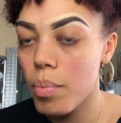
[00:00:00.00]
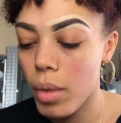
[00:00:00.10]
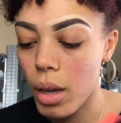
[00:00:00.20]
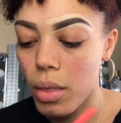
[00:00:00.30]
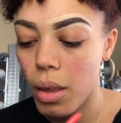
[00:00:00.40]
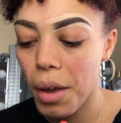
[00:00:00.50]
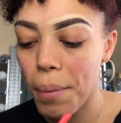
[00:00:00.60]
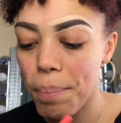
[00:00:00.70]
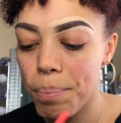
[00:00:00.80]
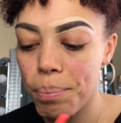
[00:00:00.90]
Like
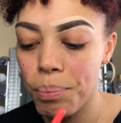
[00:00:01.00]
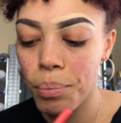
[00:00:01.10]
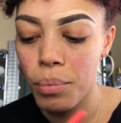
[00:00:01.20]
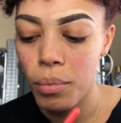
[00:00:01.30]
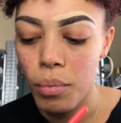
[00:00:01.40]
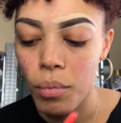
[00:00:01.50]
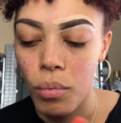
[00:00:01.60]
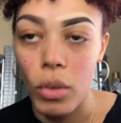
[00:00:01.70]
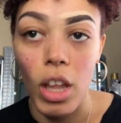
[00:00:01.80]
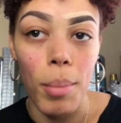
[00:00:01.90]
that.
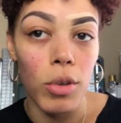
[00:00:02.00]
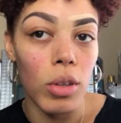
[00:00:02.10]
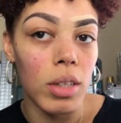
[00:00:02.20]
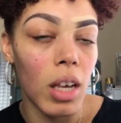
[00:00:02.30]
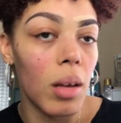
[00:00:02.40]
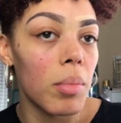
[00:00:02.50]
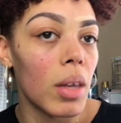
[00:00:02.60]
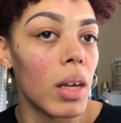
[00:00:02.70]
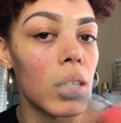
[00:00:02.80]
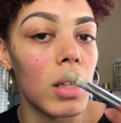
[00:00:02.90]
And I'm gonna do the same
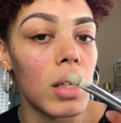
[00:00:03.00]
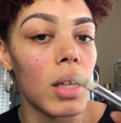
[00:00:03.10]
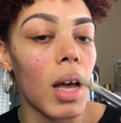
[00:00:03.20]
thing to this